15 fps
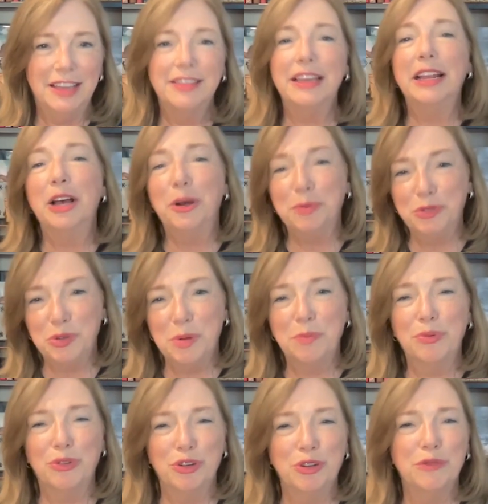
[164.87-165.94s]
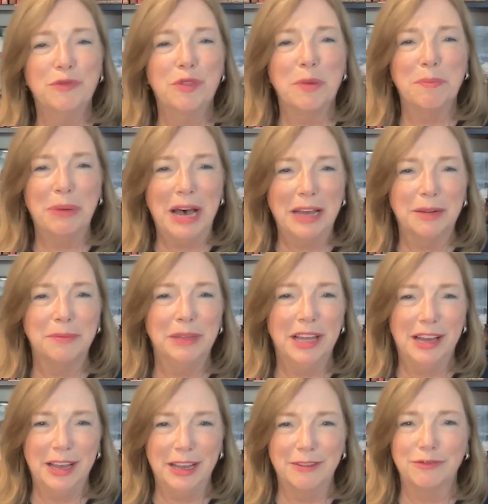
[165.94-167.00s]
that help to improve the bottom
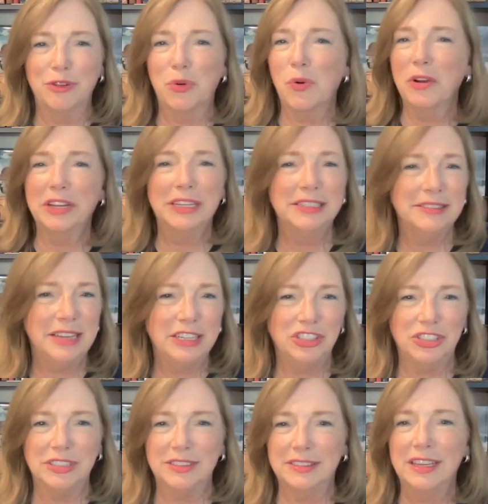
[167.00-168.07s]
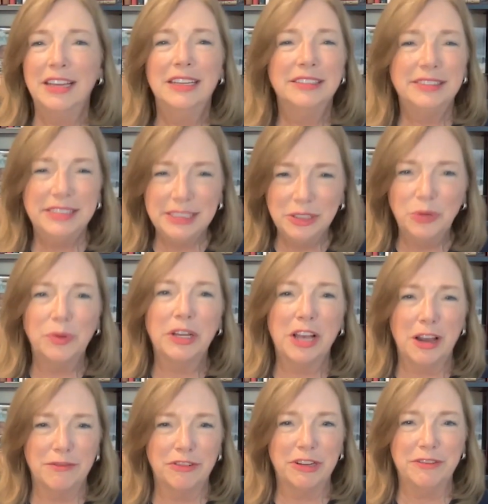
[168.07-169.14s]
line for organizations still
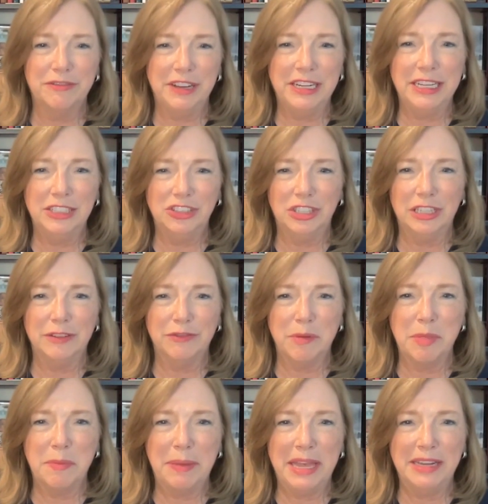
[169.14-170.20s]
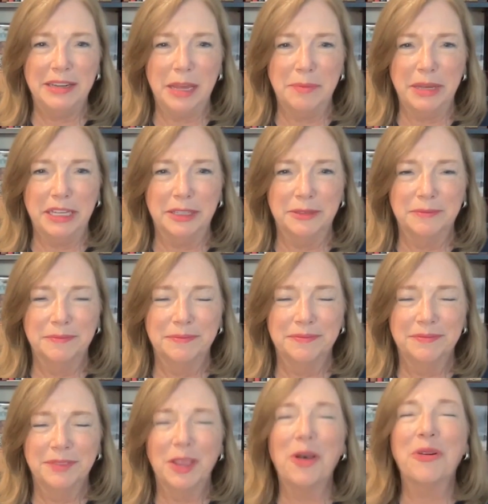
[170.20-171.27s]
recovering financially from the pandemic.
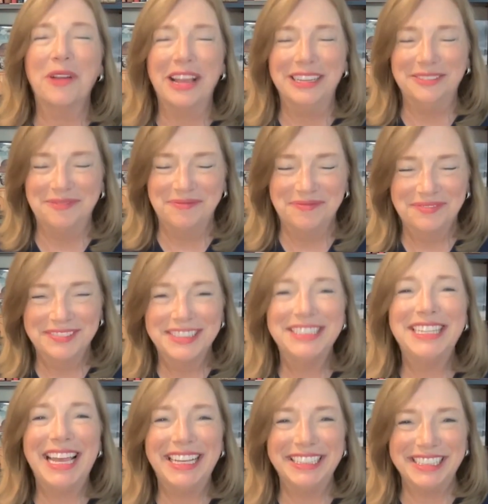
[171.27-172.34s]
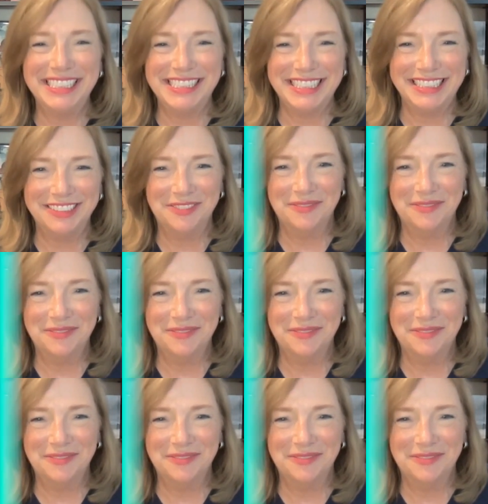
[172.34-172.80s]
All right, take a listen.